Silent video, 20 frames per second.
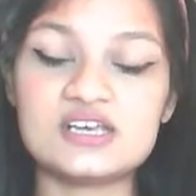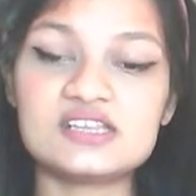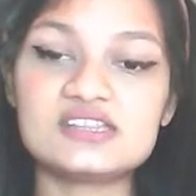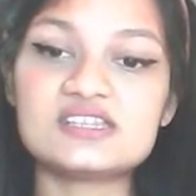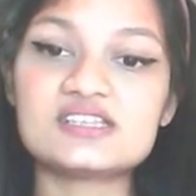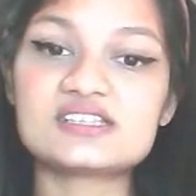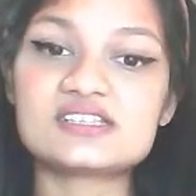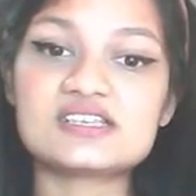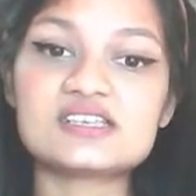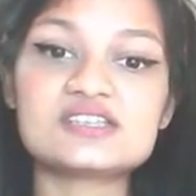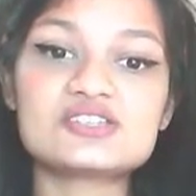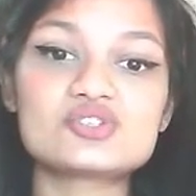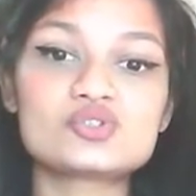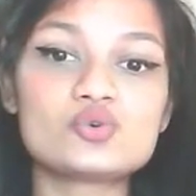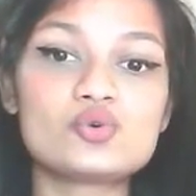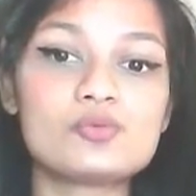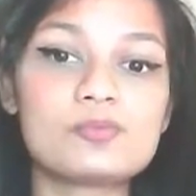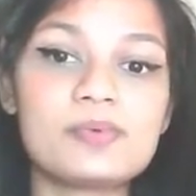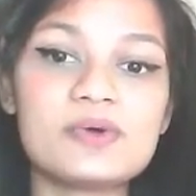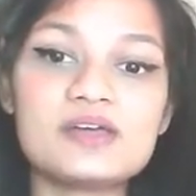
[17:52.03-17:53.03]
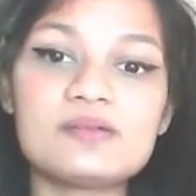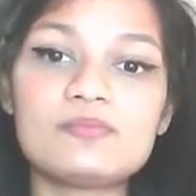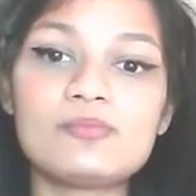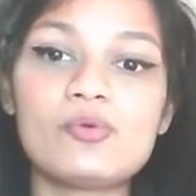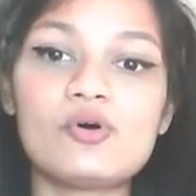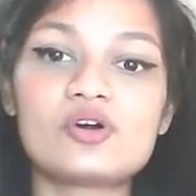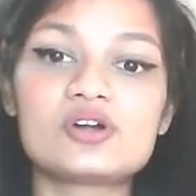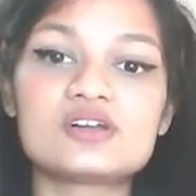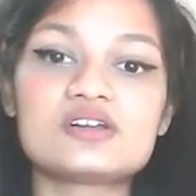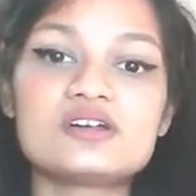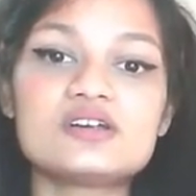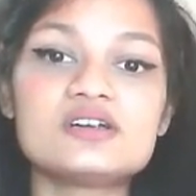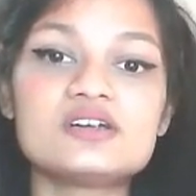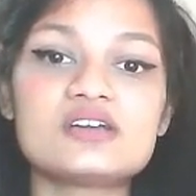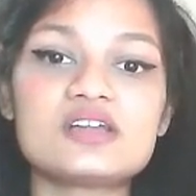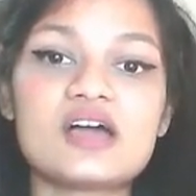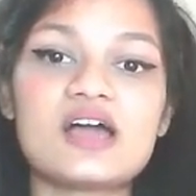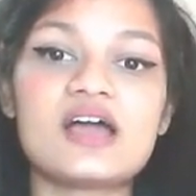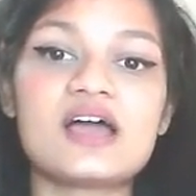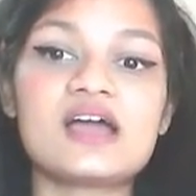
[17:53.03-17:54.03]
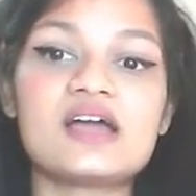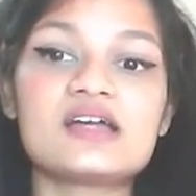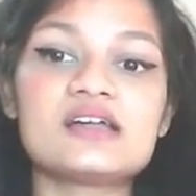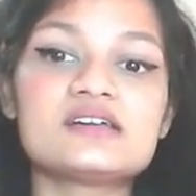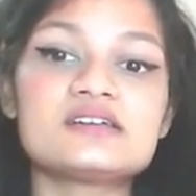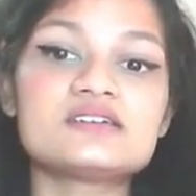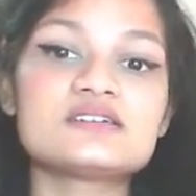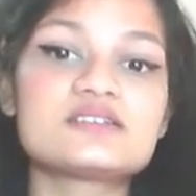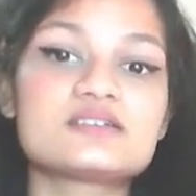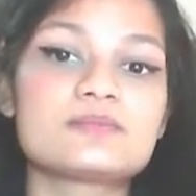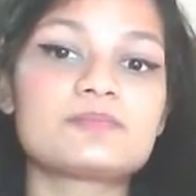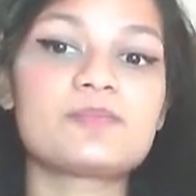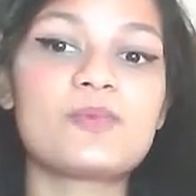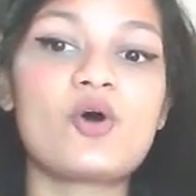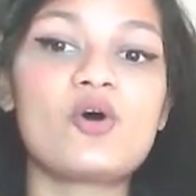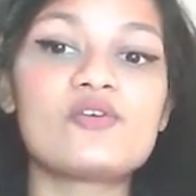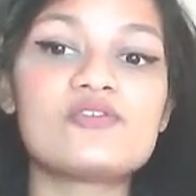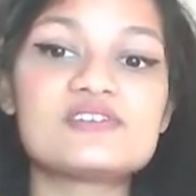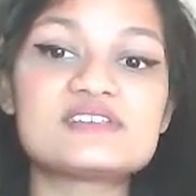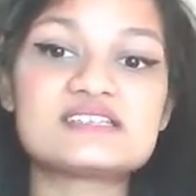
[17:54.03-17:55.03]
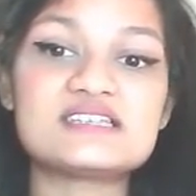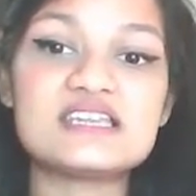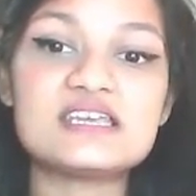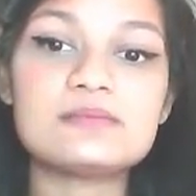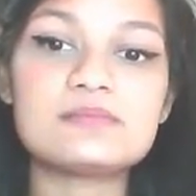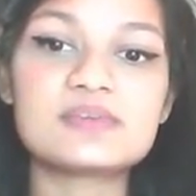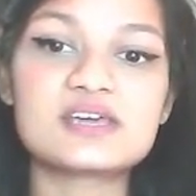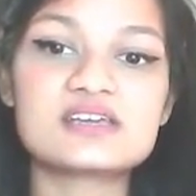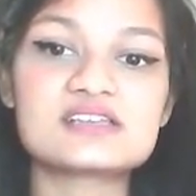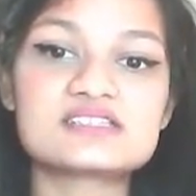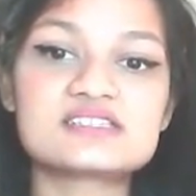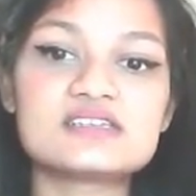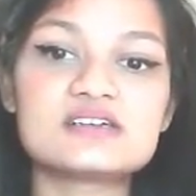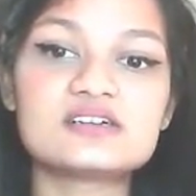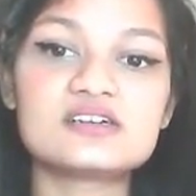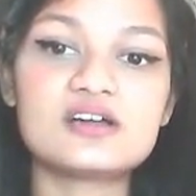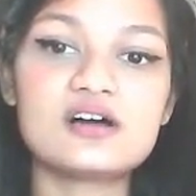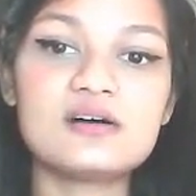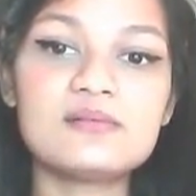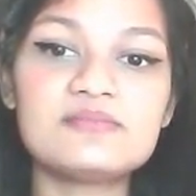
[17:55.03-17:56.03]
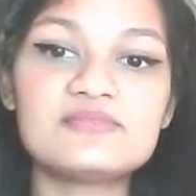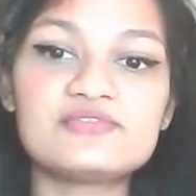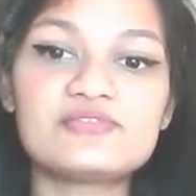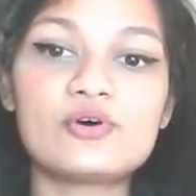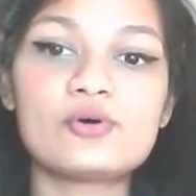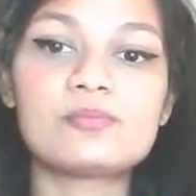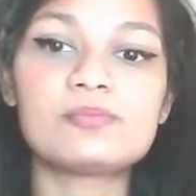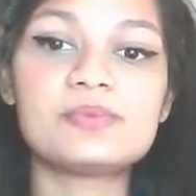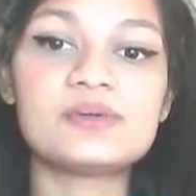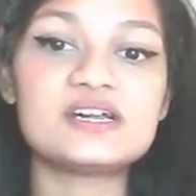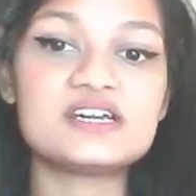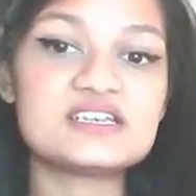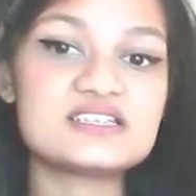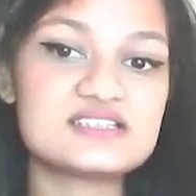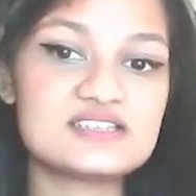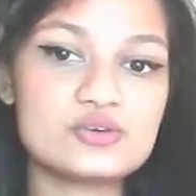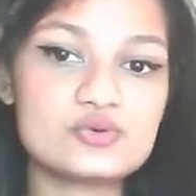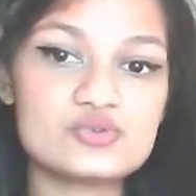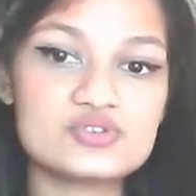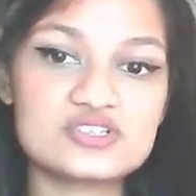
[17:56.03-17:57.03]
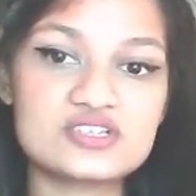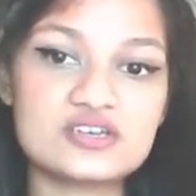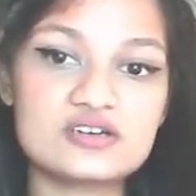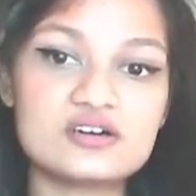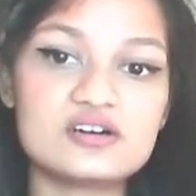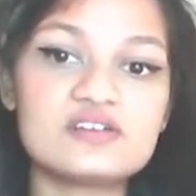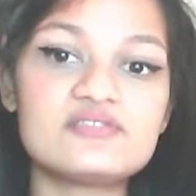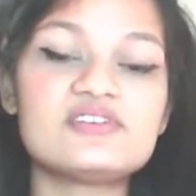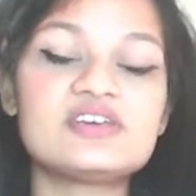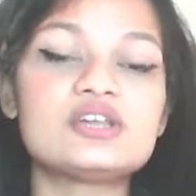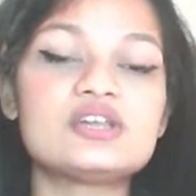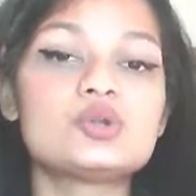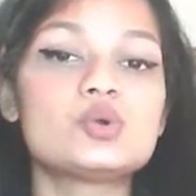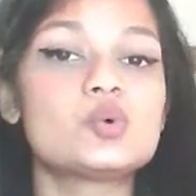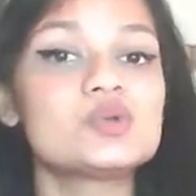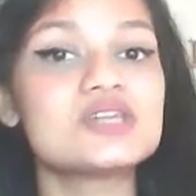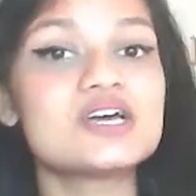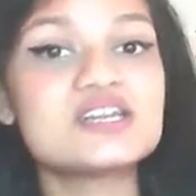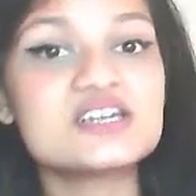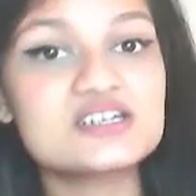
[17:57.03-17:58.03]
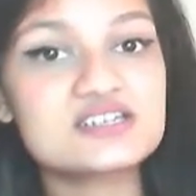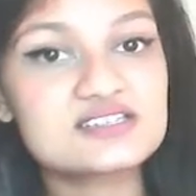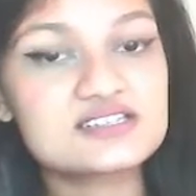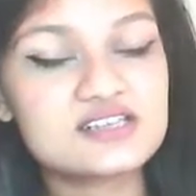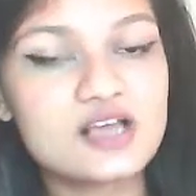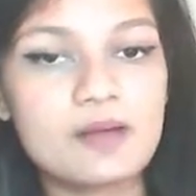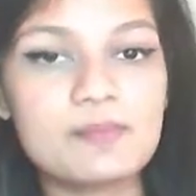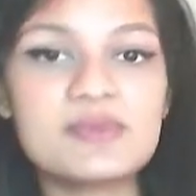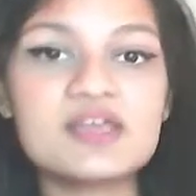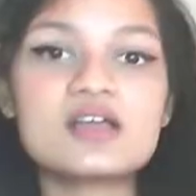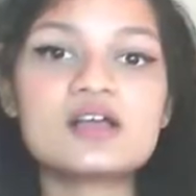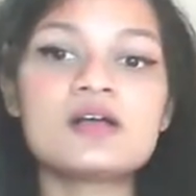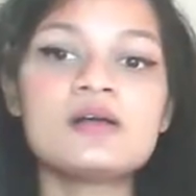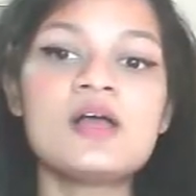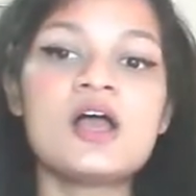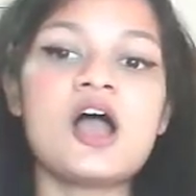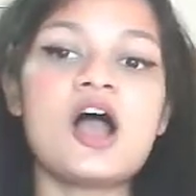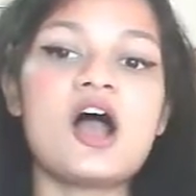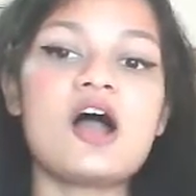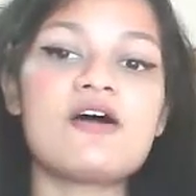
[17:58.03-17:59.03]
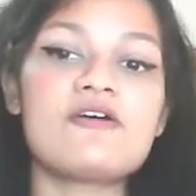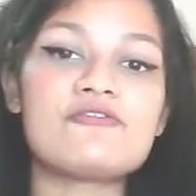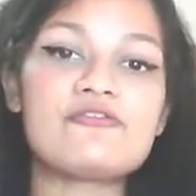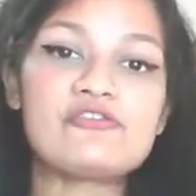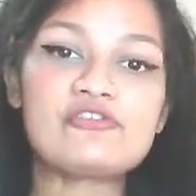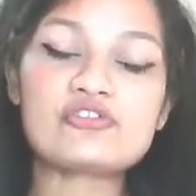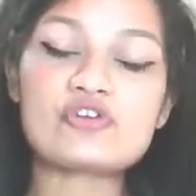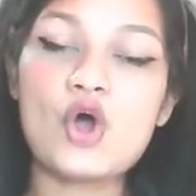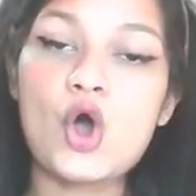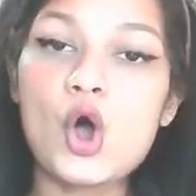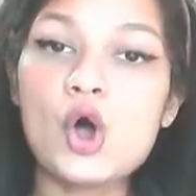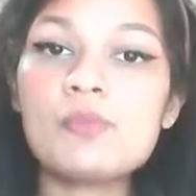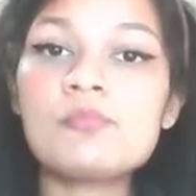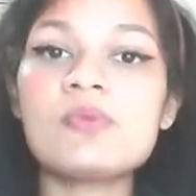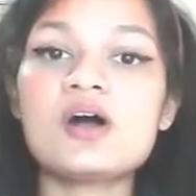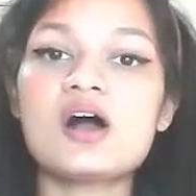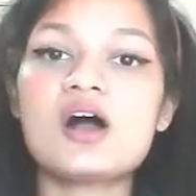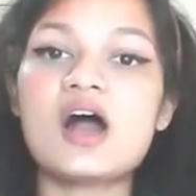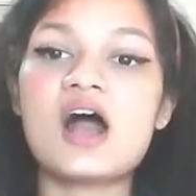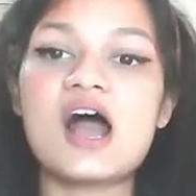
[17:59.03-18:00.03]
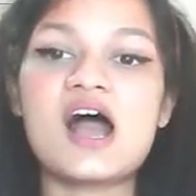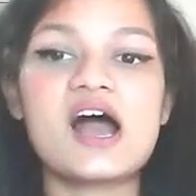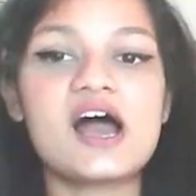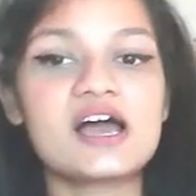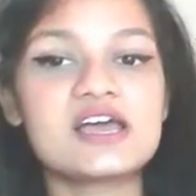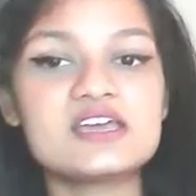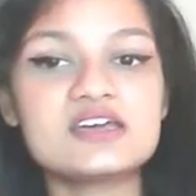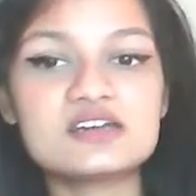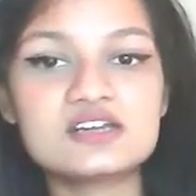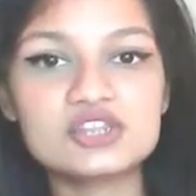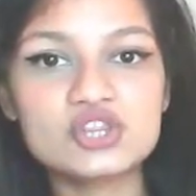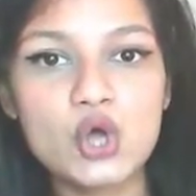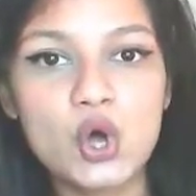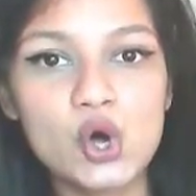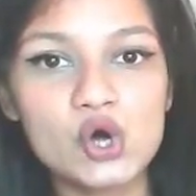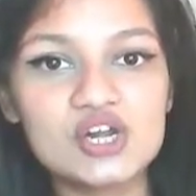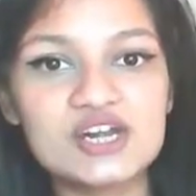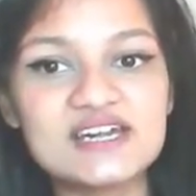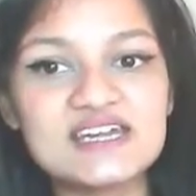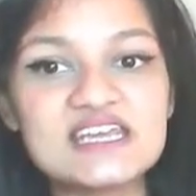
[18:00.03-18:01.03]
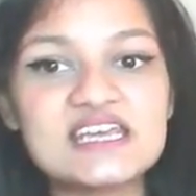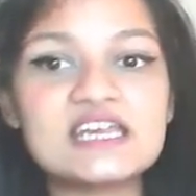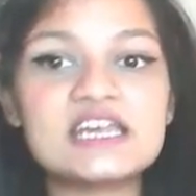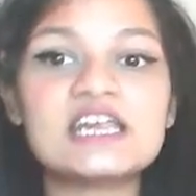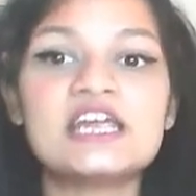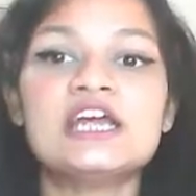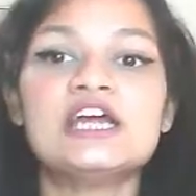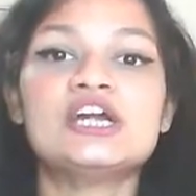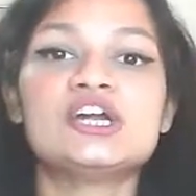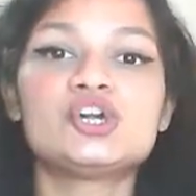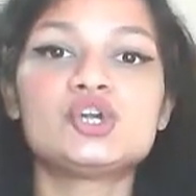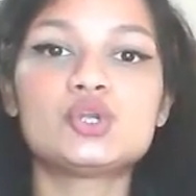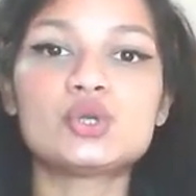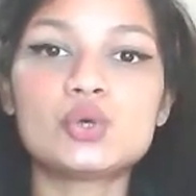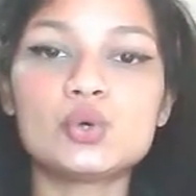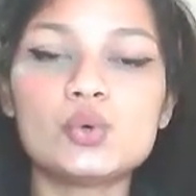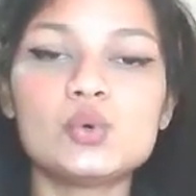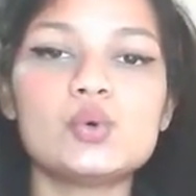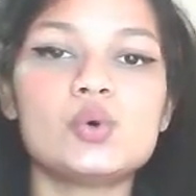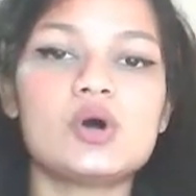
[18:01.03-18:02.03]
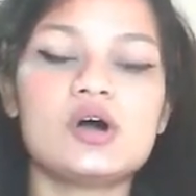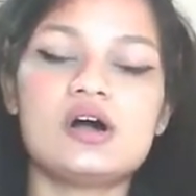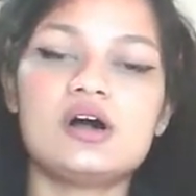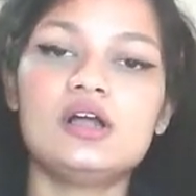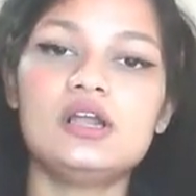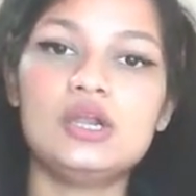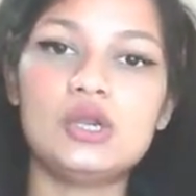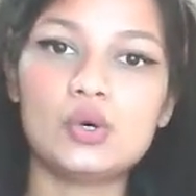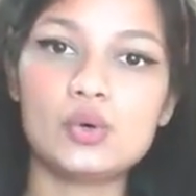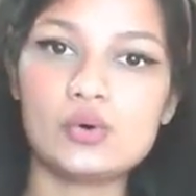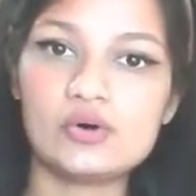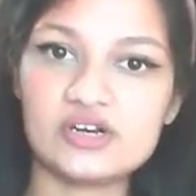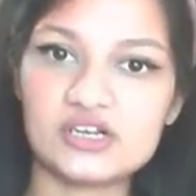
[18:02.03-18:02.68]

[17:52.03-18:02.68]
This is super important, and obviously because the term forbid is used here, we know that it is coming from a higher authority to a lower